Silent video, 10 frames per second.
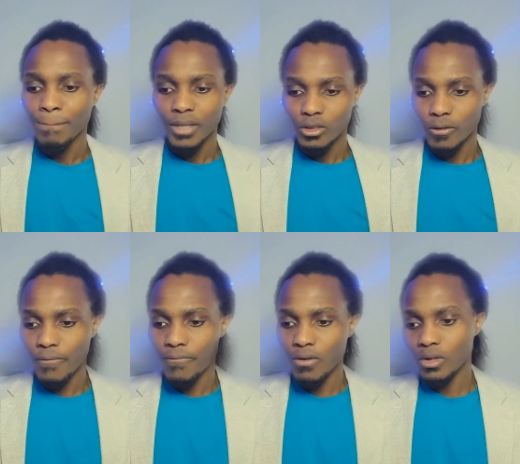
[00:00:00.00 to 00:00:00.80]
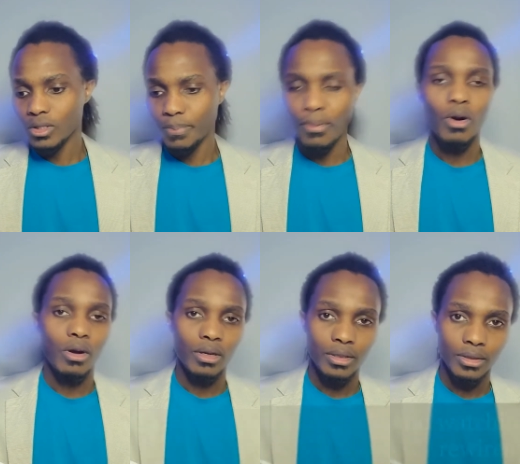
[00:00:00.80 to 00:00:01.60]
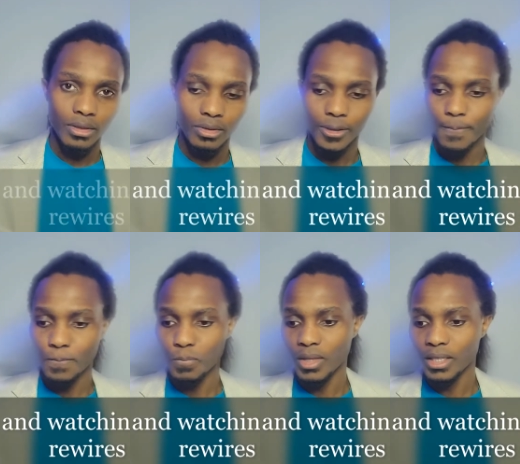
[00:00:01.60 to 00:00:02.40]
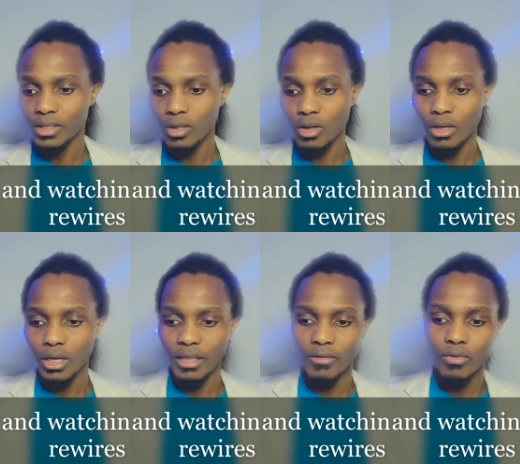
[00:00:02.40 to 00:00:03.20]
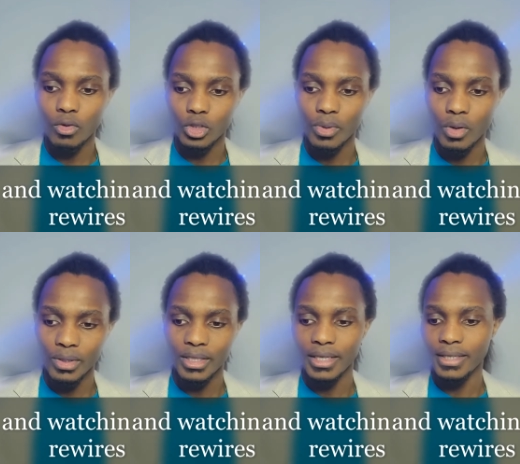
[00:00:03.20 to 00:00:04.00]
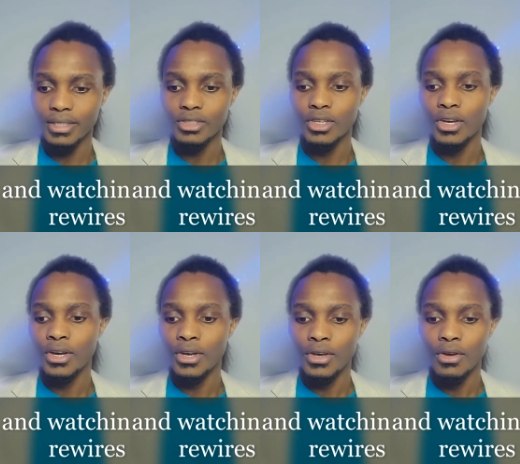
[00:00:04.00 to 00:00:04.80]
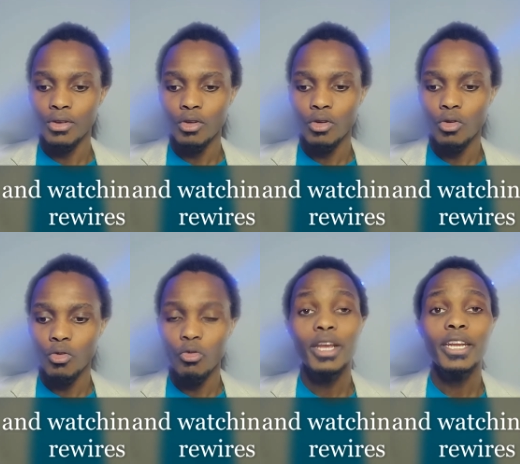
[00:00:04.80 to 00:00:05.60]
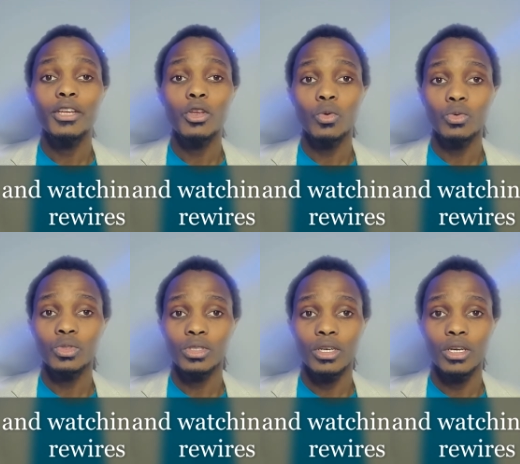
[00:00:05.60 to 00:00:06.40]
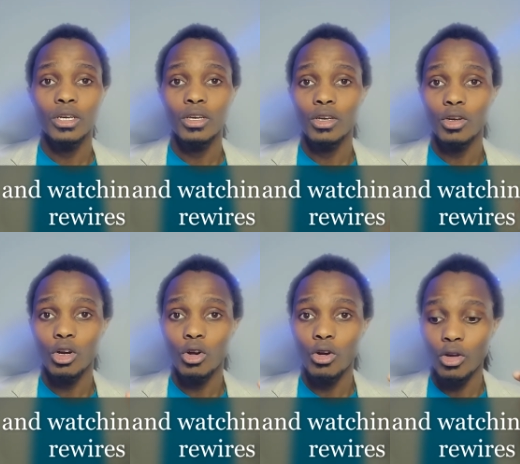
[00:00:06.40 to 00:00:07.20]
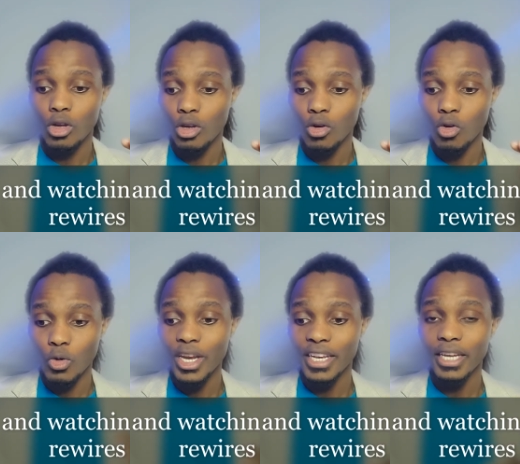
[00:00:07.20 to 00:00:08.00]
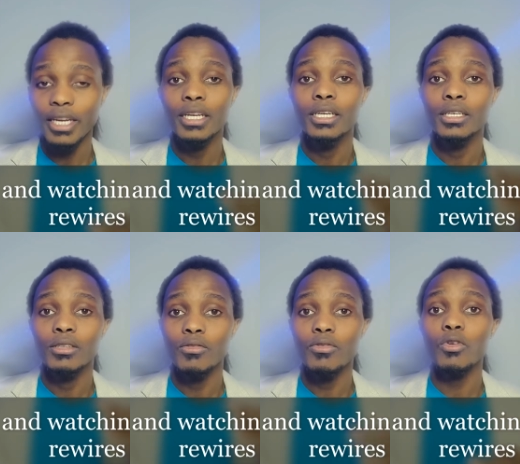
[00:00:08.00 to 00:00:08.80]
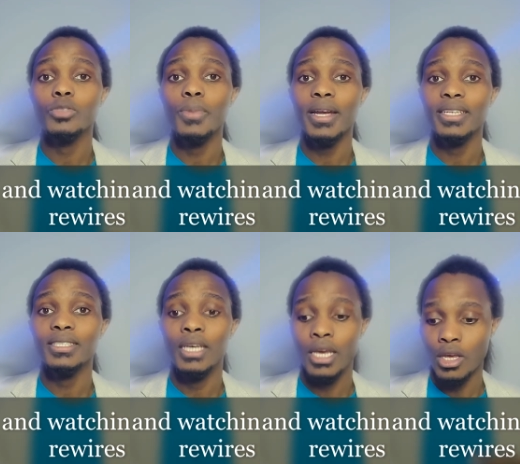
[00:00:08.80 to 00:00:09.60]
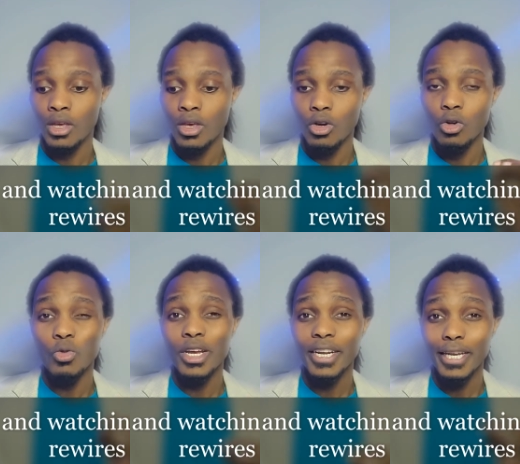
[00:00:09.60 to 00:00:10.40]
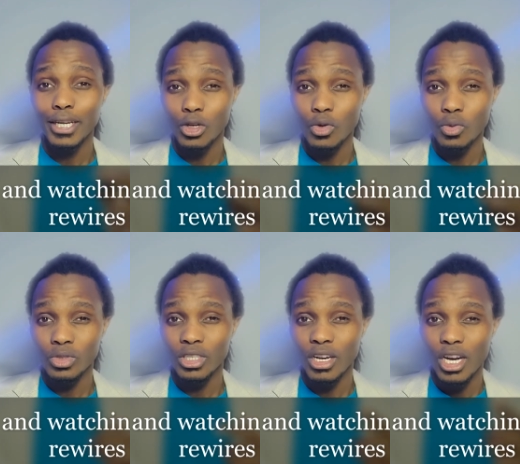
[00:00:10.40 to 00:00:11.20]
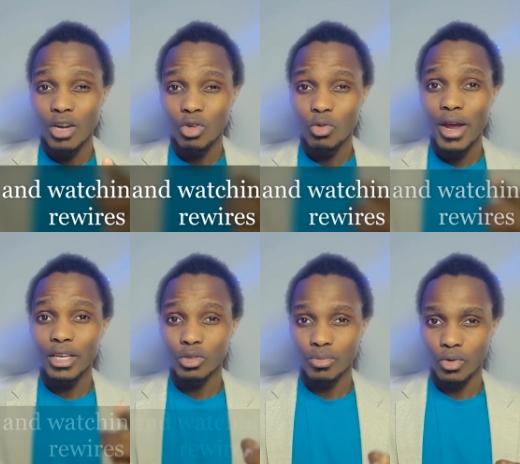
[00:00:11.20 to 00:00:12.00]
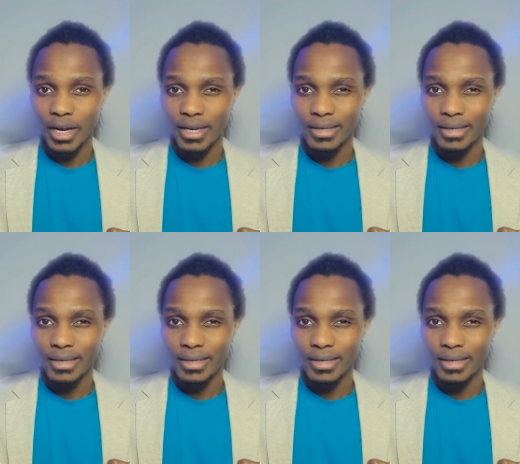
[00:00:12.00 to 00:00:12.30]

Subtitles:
The first part and the first point is reading news. The first part is reading news rewires your brain.